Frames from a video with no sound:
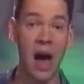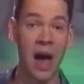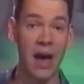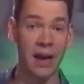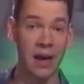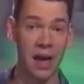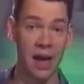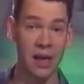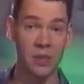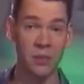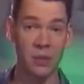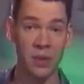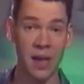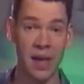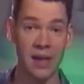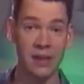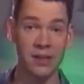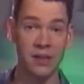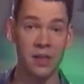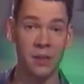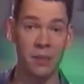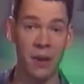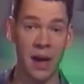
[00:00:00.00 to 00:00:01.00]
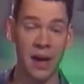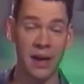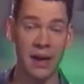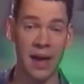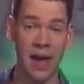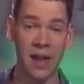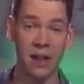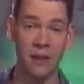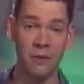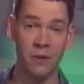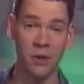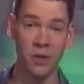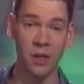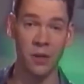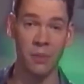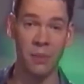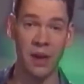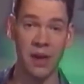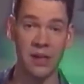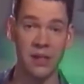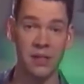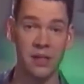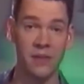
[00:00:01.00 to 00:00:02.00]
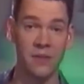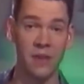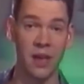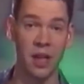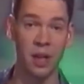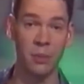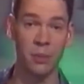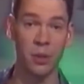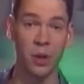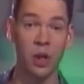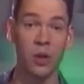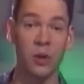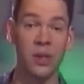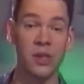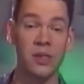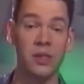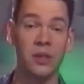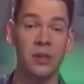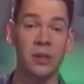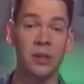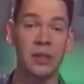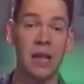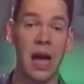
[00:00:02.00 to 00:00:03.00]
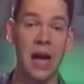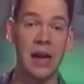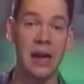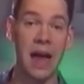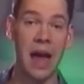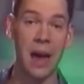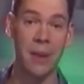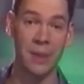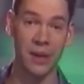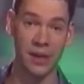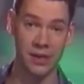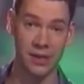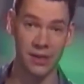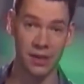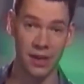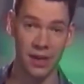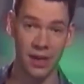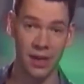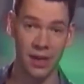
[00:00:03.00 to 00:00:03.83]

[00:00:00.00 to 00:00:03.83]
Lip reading: Eidos plans to buy California-based developer Crystal Dynamics.